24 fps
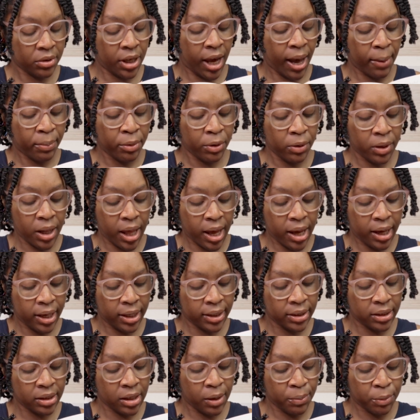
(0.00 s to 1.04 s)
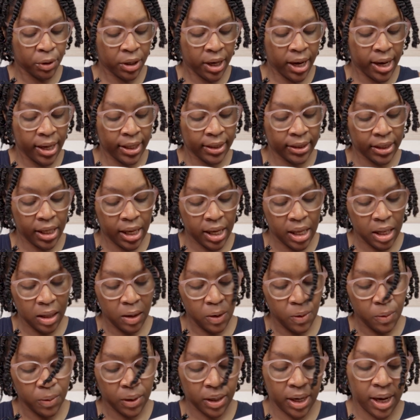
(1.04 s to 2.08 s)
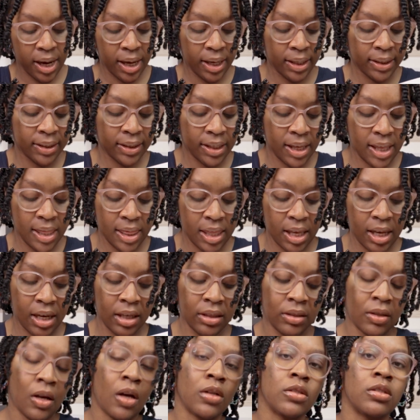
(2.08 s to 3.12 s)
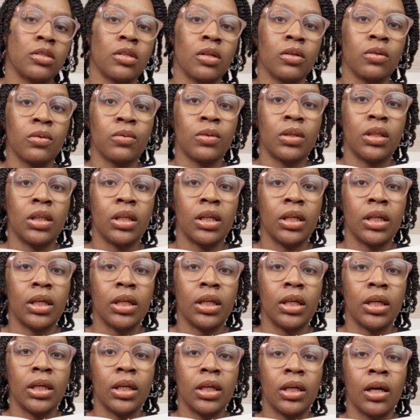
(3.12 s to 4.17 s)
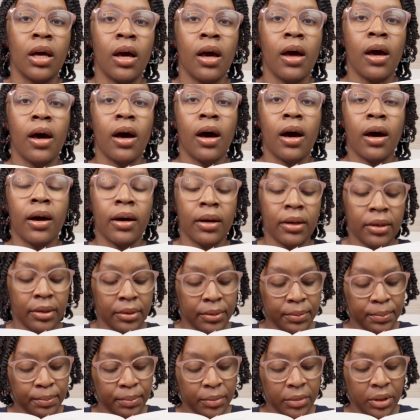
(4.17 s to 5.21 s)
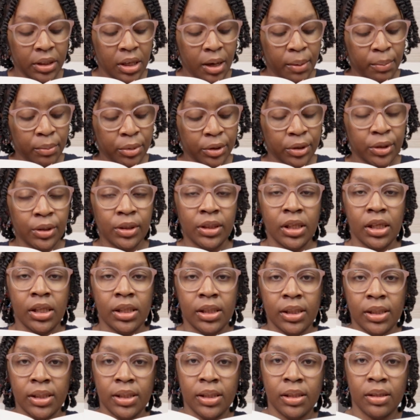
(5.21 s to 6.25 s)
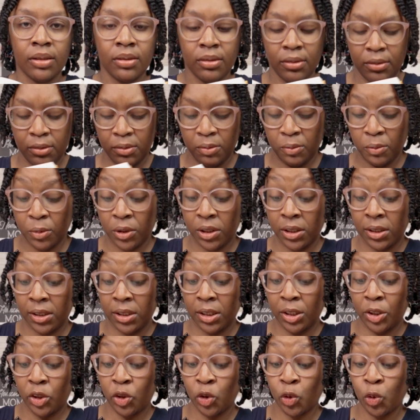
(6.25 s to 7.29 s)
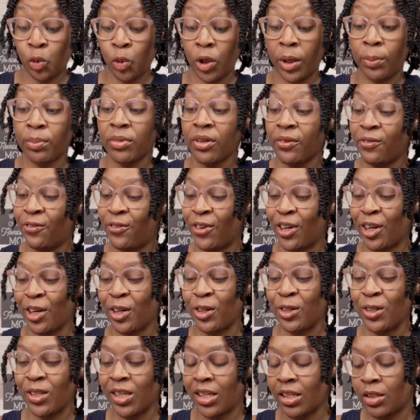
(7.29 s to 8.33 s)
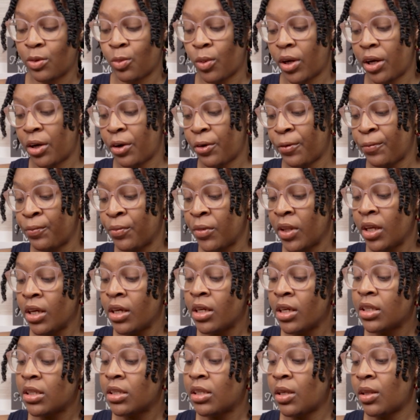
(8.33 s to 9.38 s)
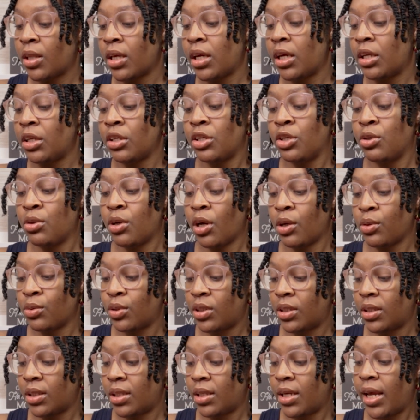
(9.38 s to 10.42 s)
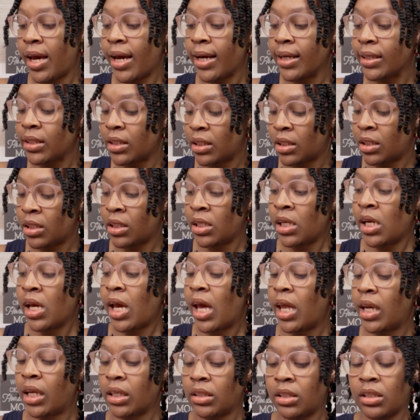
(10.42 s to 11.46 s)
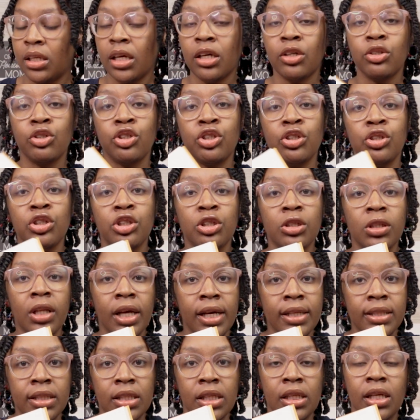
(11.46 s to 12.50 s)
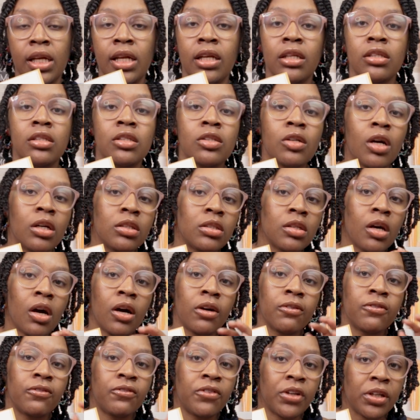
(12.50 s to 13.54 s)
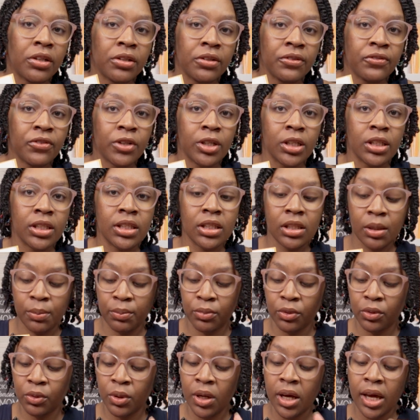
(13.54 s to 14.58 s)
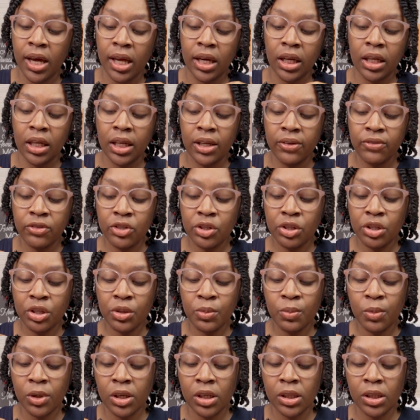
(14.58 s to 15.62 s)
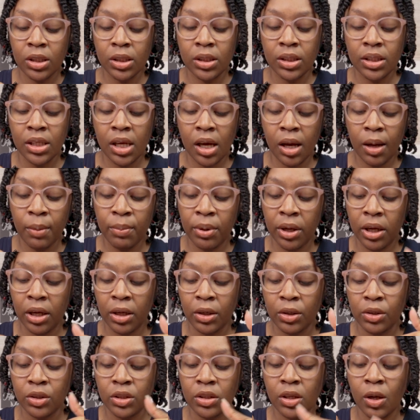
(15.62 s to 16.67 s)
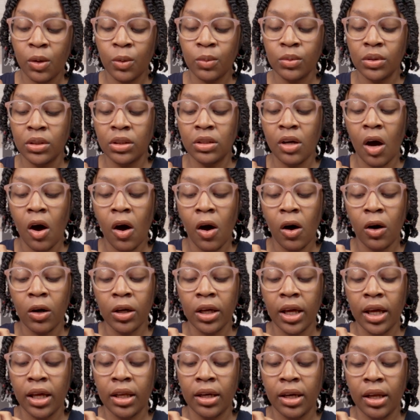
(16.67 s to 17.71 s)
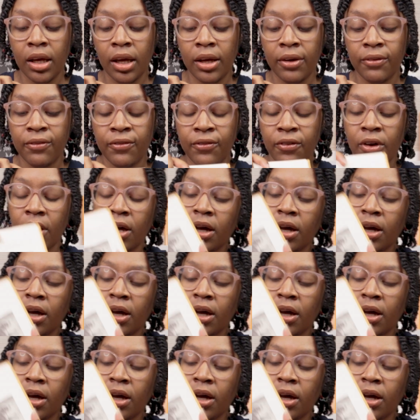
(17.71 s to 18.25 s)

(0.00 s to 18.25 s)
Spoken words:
capitalized, uppercase, and lowercase, and then it's also the numbers in, script figures as well. So then you go to the next, and it tells you your lesson, and it starts off very, very simple, and it gives you your words up here. So dog, and I